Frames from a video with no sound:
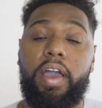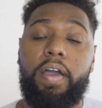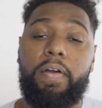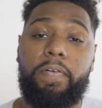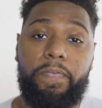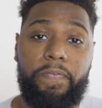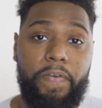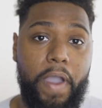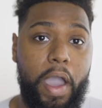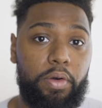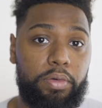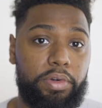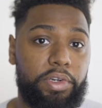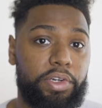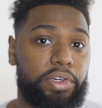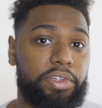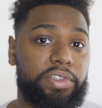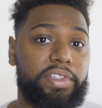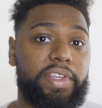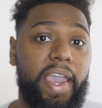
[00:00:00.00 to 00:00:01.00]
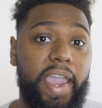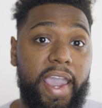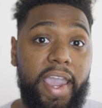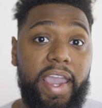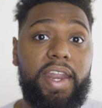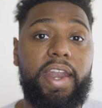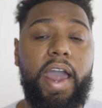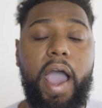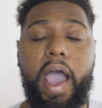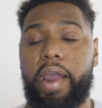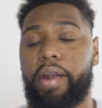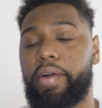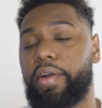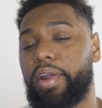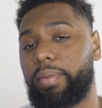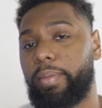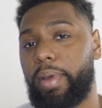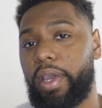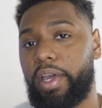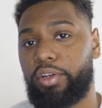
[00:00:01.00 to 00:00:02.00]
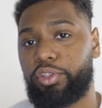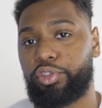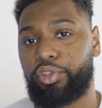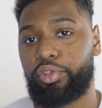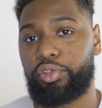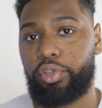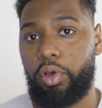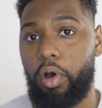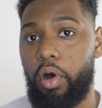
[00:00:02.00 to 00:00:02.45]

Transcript: founders, and hiring managers